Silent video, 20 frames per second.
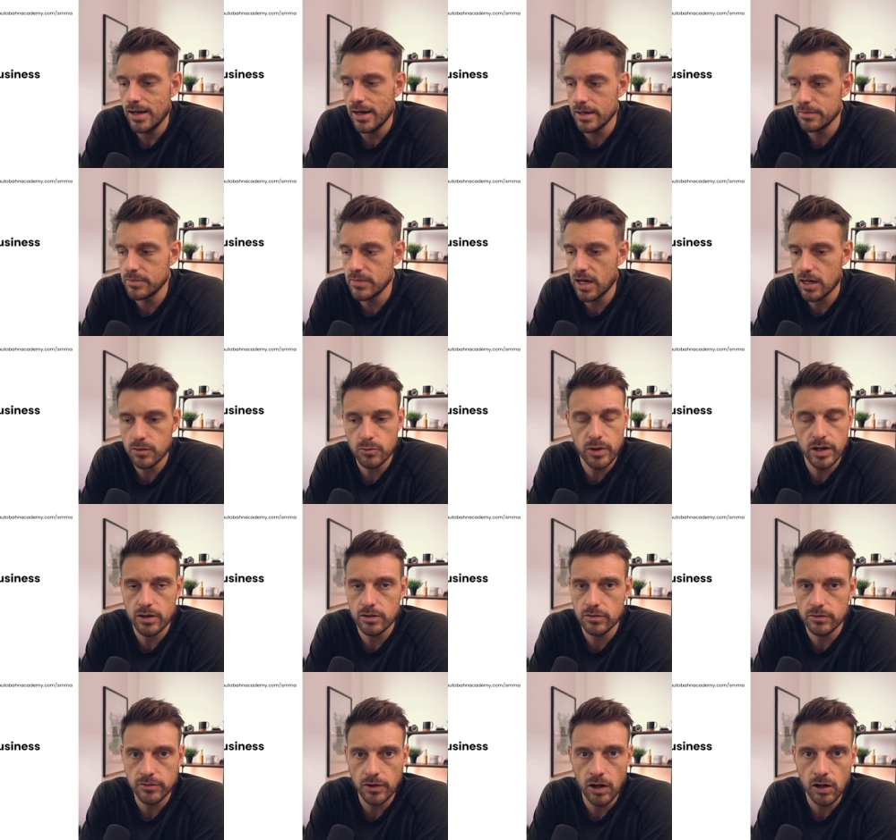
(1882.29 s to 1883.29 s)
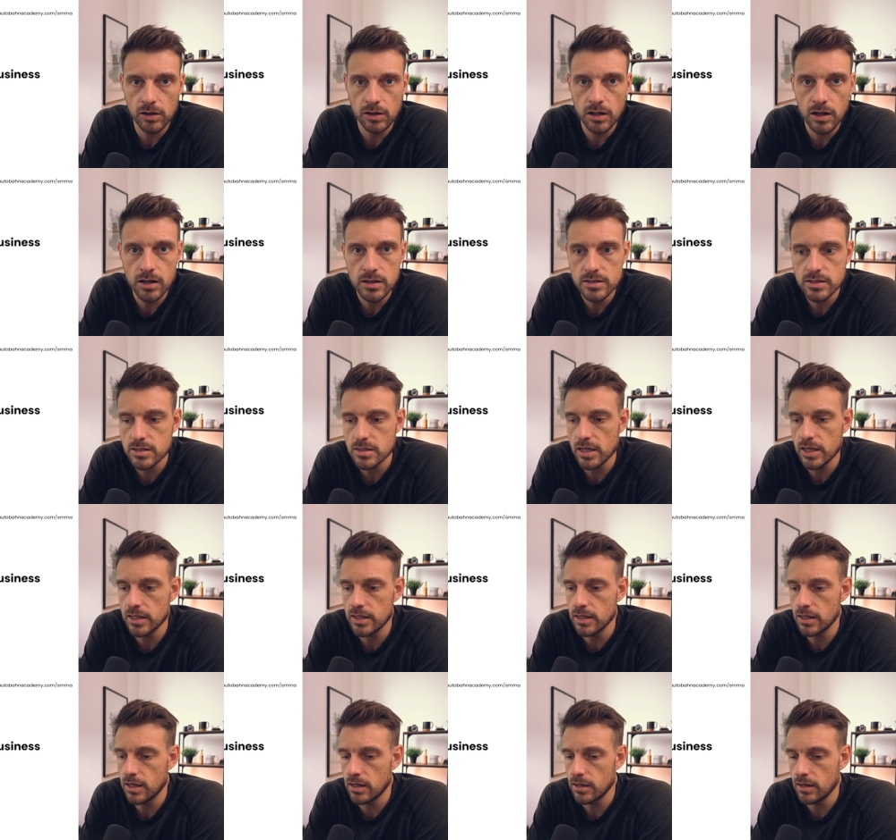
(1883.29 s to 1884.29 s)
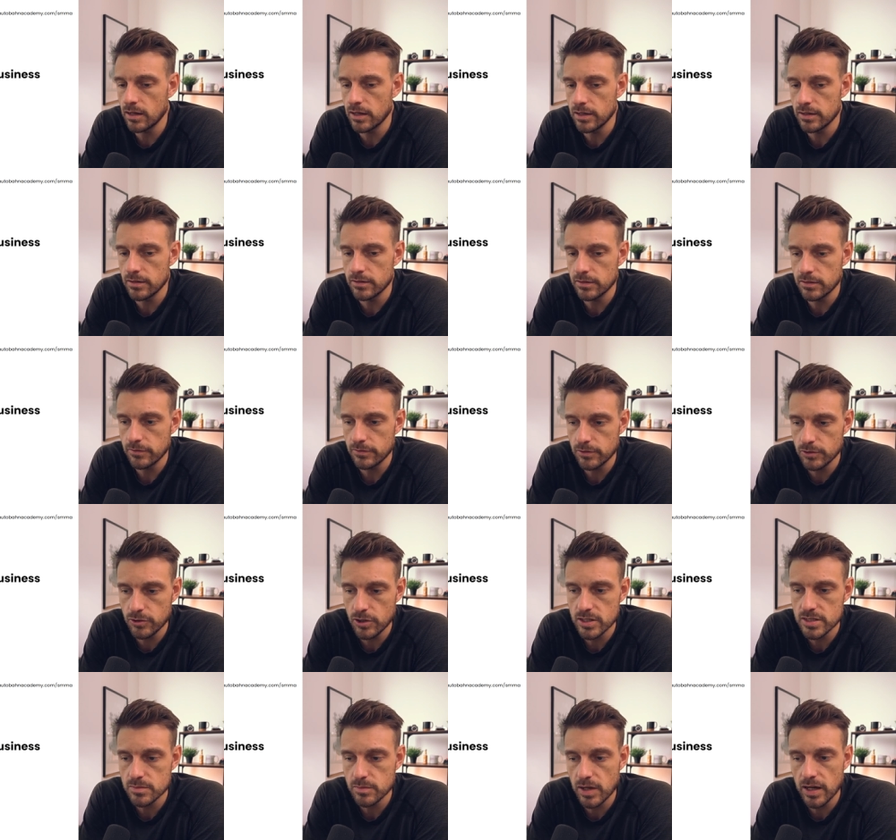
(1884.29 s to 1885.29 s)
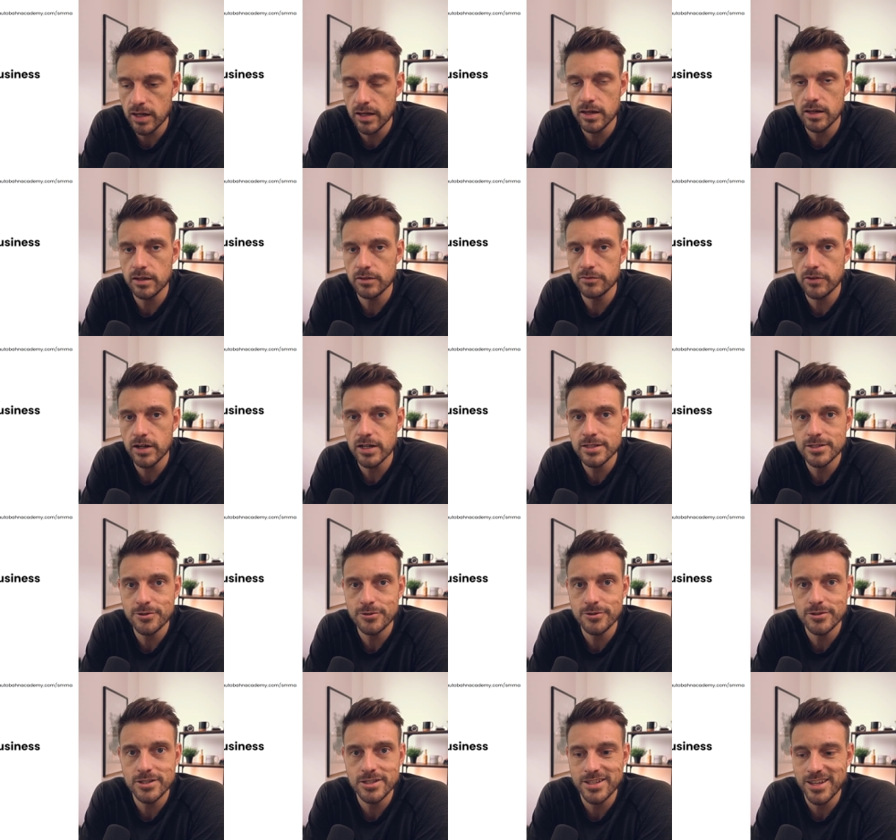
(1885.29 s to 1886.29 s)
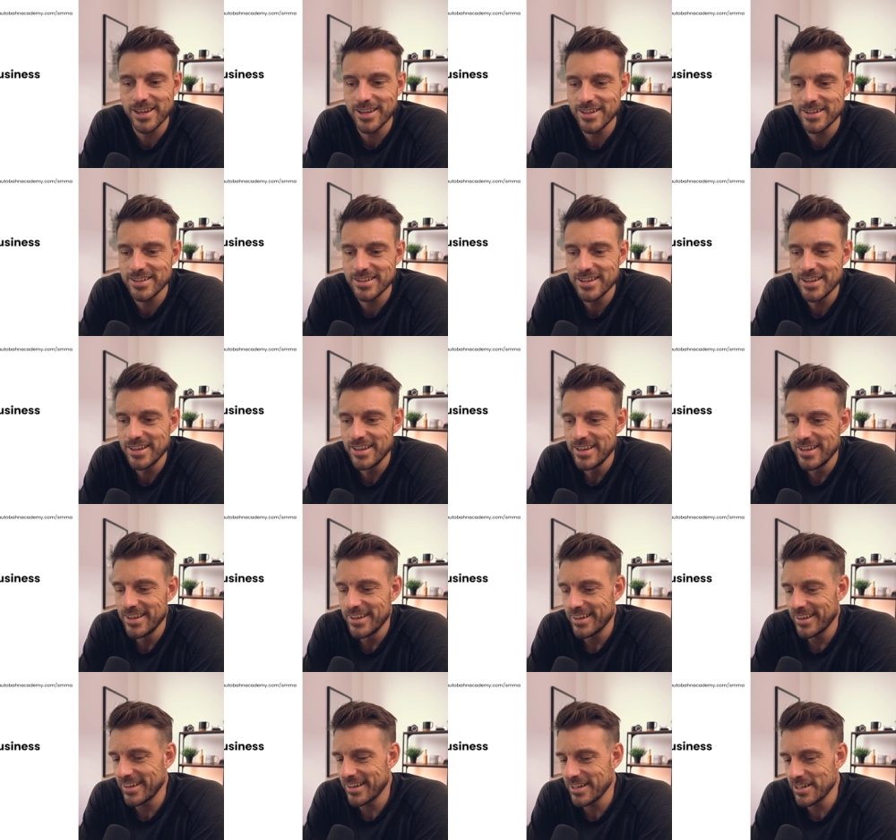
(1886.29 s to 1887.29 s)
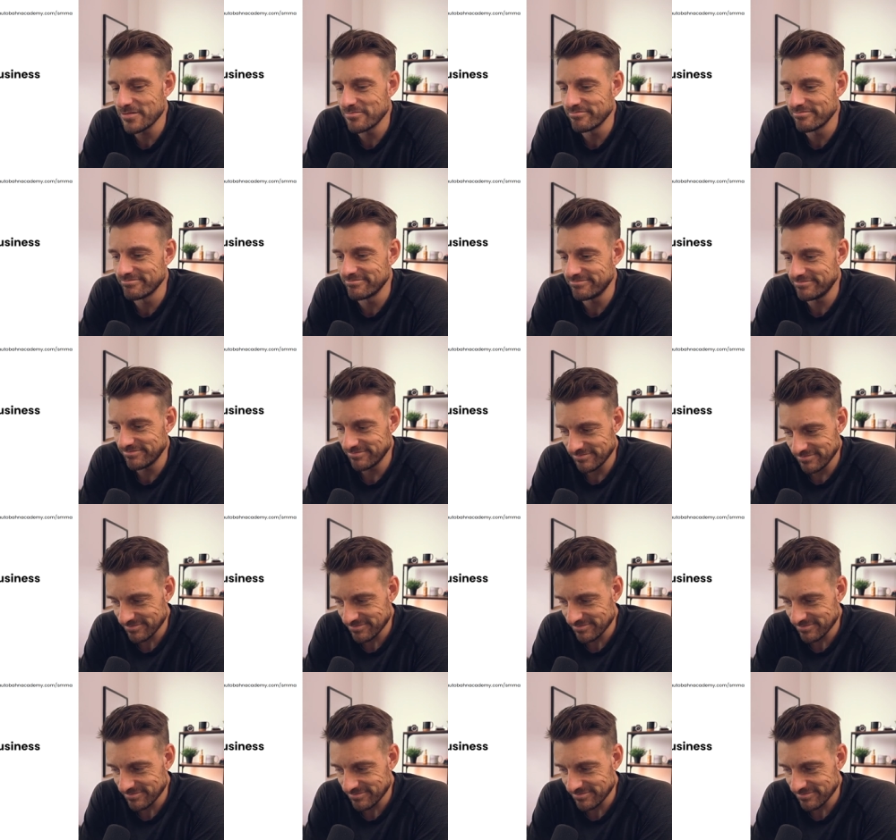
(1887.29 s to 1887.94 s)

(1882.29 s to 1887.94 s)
I'm not aware of all laws, and uh, I trust my advisors and um,